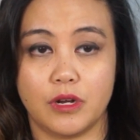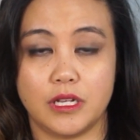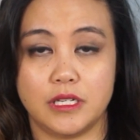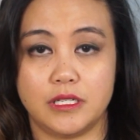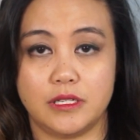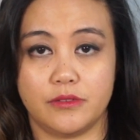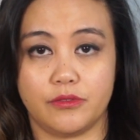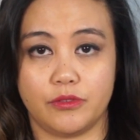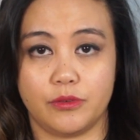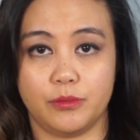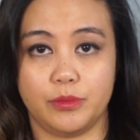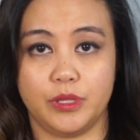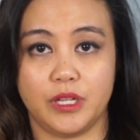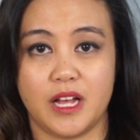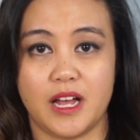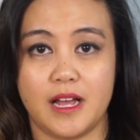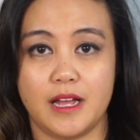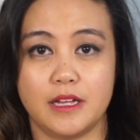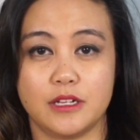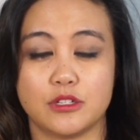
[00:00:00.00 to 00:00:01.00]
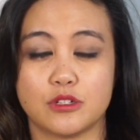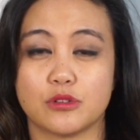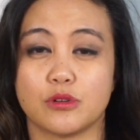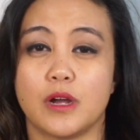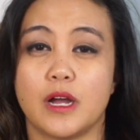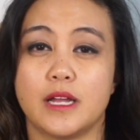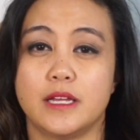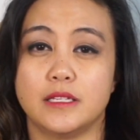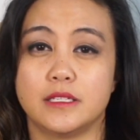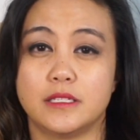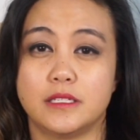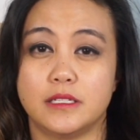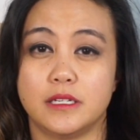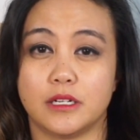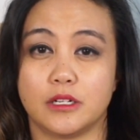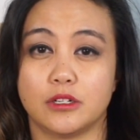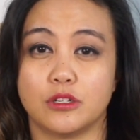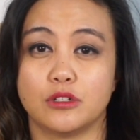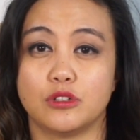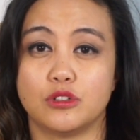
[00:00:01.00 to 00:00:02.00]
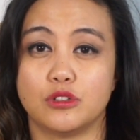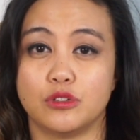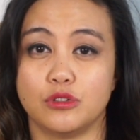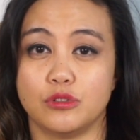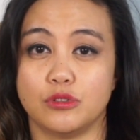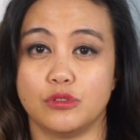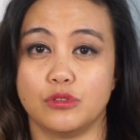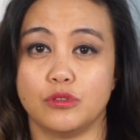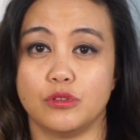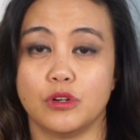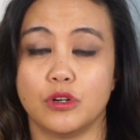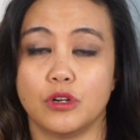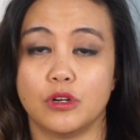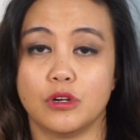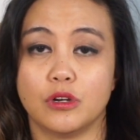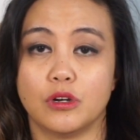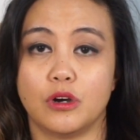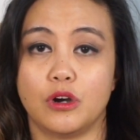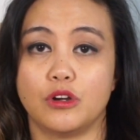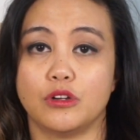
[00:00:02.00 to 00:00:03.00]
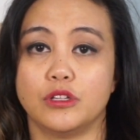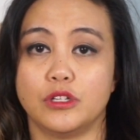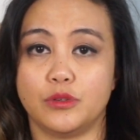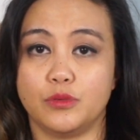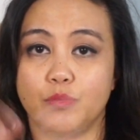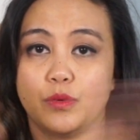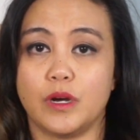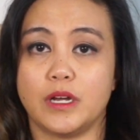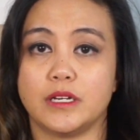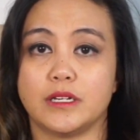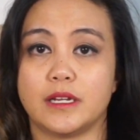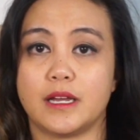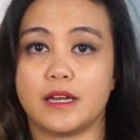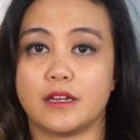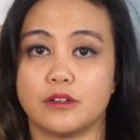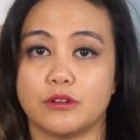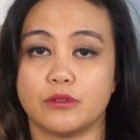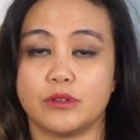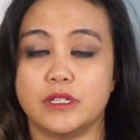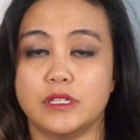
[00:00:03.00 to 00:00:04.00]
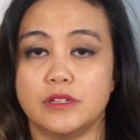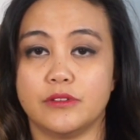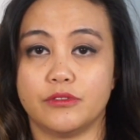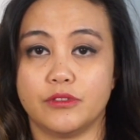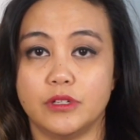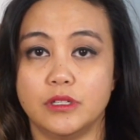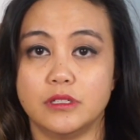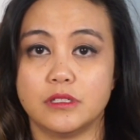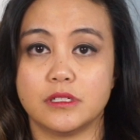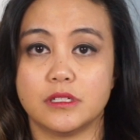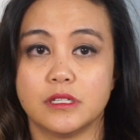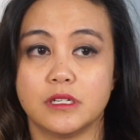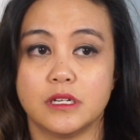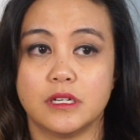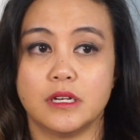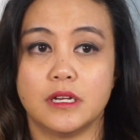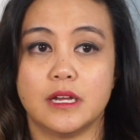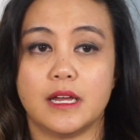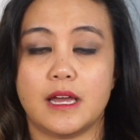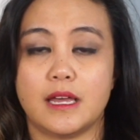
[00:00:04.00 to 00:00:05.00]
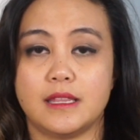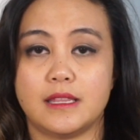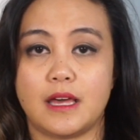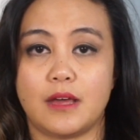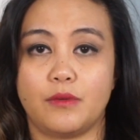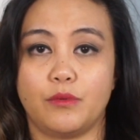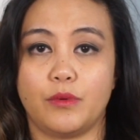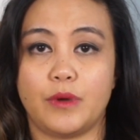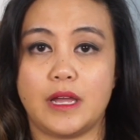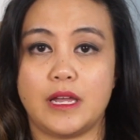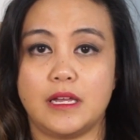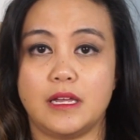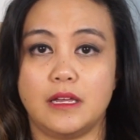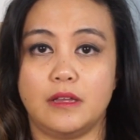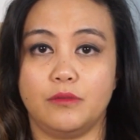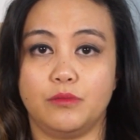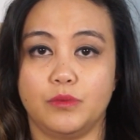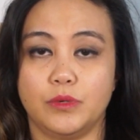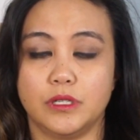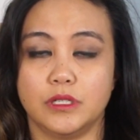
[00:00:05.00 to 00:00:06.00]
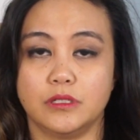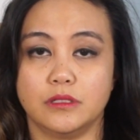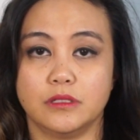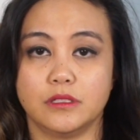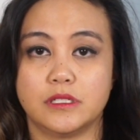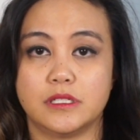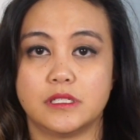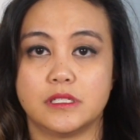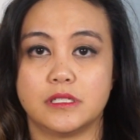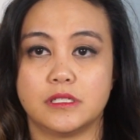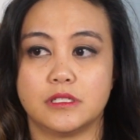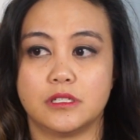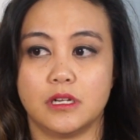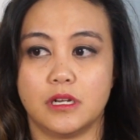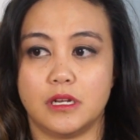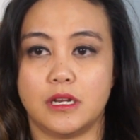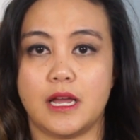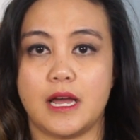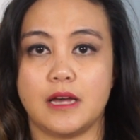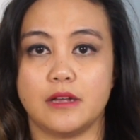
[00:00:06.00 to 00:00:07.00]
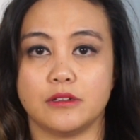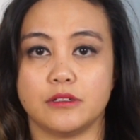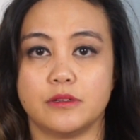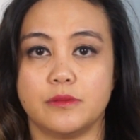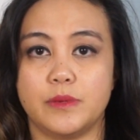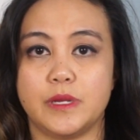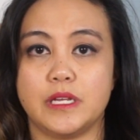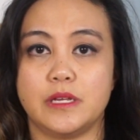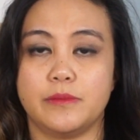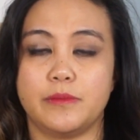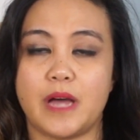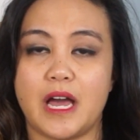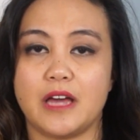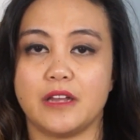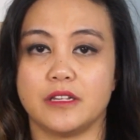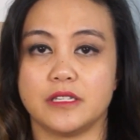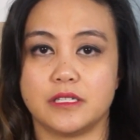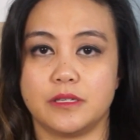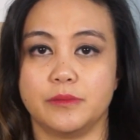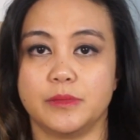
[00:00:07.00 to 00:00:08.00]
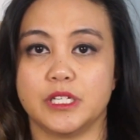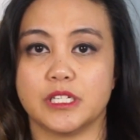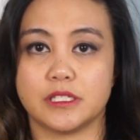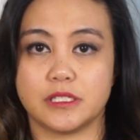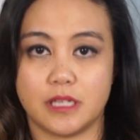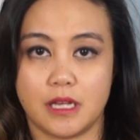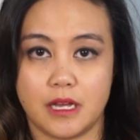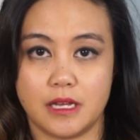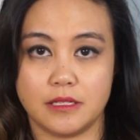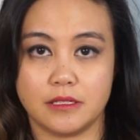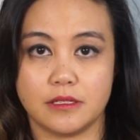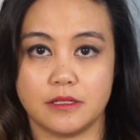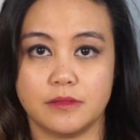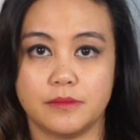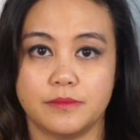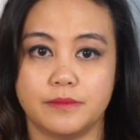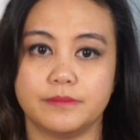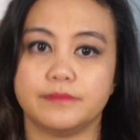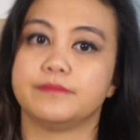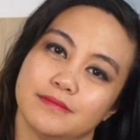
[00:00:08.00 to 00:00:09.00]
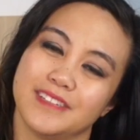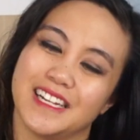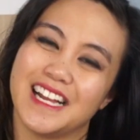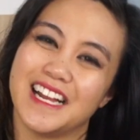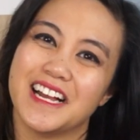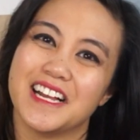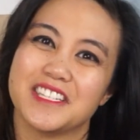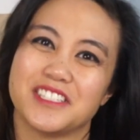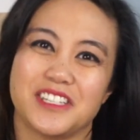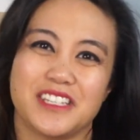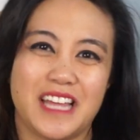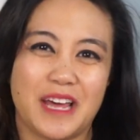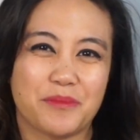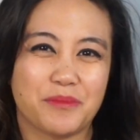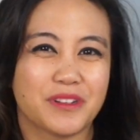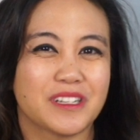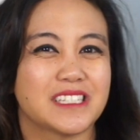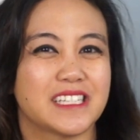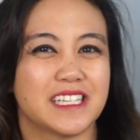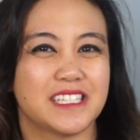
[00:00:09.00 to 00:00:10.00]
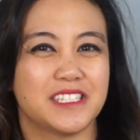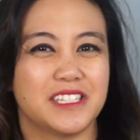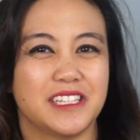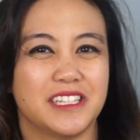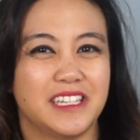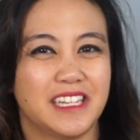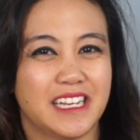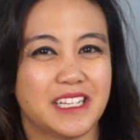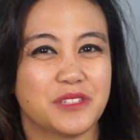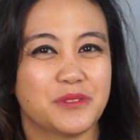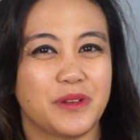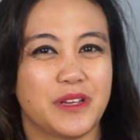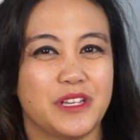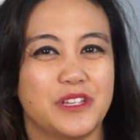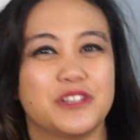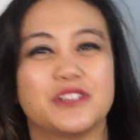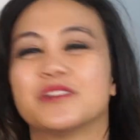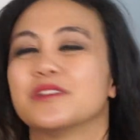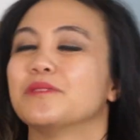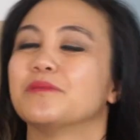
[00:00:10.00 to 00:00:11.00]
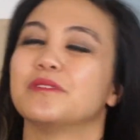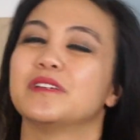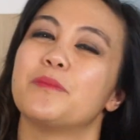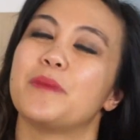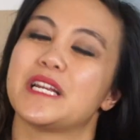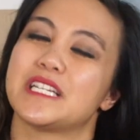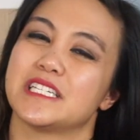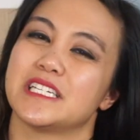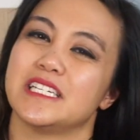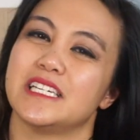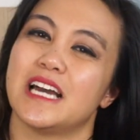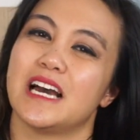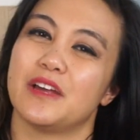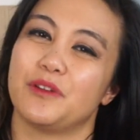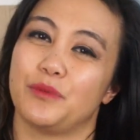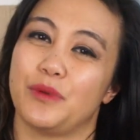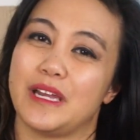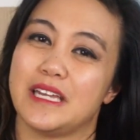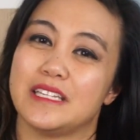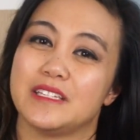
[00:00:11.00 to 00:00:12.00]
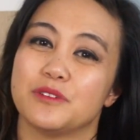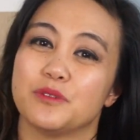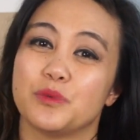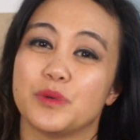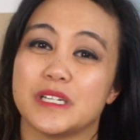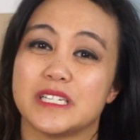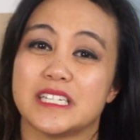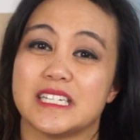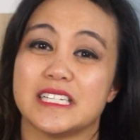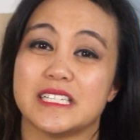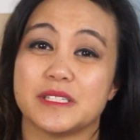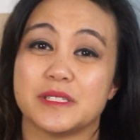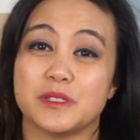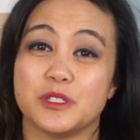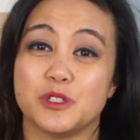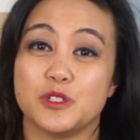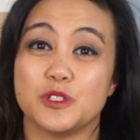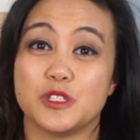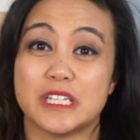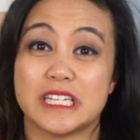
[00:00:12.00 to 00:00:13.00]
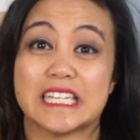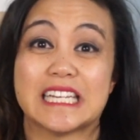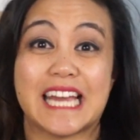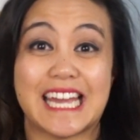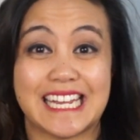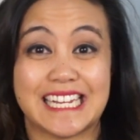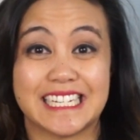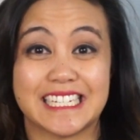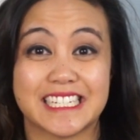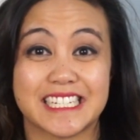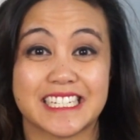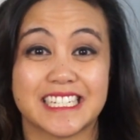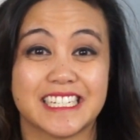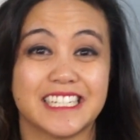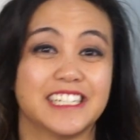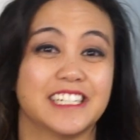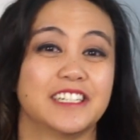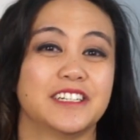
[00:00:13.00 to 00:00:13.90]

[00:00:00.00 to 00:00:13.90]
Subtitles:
a different ply, try and stick to only one category different, and that way it will turn out to be about a similar size. So that brings us to the next way you can measure yarn weight, which is using gauge.